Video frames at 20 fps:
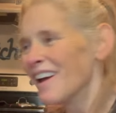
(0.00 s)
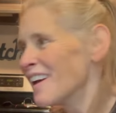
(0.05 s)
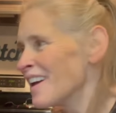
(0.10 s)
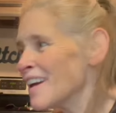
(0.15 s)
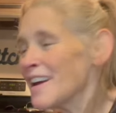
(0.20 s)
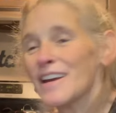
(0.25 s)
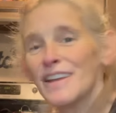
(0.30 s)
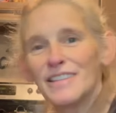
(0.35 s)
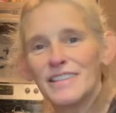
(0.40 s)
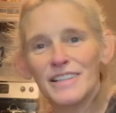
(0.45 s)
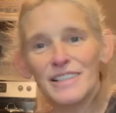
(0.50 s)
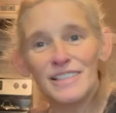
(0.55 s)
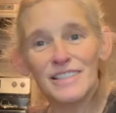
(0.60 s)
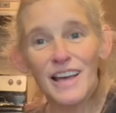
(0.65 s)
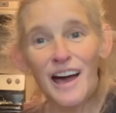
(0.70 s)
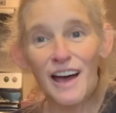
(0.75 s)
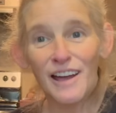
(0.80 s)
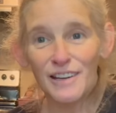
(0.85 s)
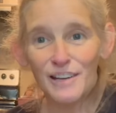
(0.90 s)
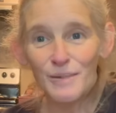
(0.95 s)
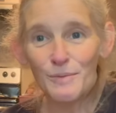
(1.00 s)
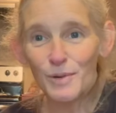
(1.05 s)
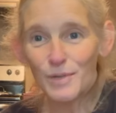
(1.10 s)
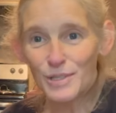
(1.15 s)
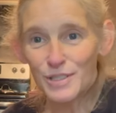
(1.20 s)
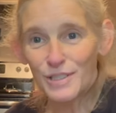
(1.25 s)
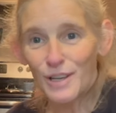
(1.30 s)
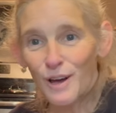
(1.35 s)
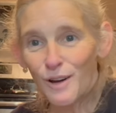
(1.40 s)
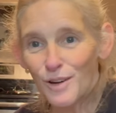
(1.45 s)
He gets excited. He
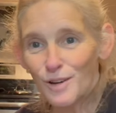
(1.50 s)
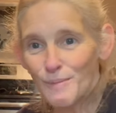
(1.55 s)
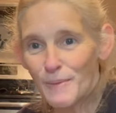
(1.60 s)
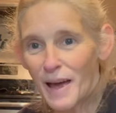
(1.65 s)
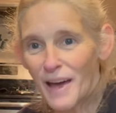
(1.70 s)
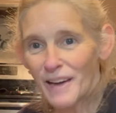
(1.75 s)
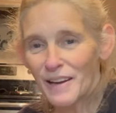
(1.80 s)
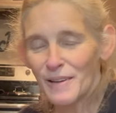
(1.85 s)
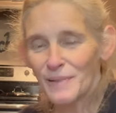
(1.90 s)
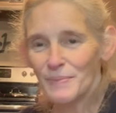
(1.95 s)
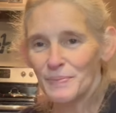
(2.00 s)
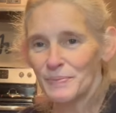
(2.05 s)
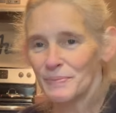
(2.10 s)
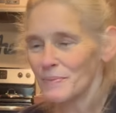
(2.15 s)
wants to talk about it,